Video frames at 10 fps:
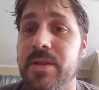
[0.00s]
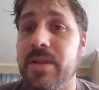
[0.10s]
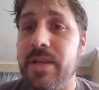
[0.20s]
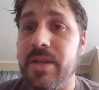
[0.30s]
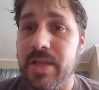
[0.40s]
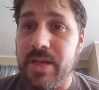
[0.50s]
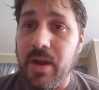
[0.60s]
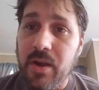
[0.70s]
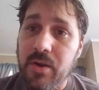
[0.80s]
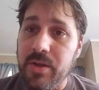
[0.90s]
And it'll get
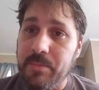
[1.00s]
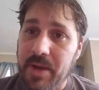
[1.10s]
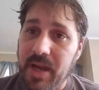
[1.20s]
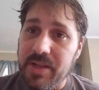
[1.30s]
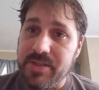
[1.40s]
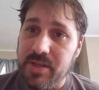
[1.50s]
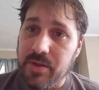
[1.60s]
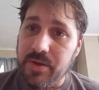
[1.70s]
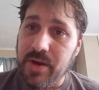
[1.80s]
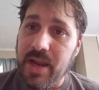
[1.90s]
all the polish and
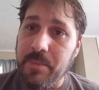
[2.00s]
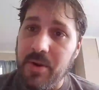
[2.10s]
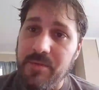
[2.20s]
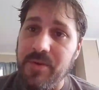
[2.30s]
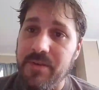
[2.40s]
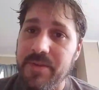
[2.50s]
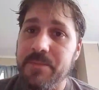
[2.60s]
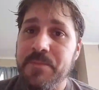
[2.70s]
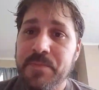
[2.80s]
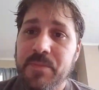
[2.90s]
all the crap off of it.
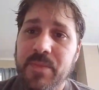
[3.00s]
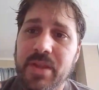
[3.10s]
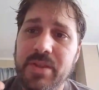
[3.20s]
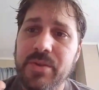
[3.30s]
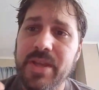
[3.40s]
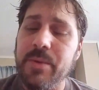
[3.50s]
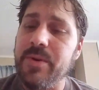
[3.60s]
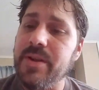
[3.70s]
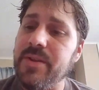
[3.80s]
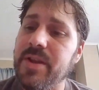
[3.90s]
And then you can hit it
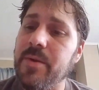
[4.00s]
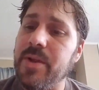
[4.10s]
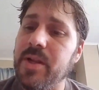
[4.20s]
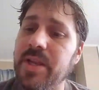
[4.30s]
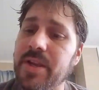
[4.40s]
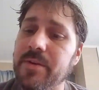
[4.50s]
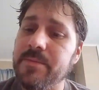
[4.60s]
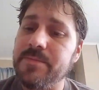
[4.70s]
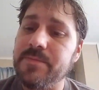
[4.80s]
with another coat of clear.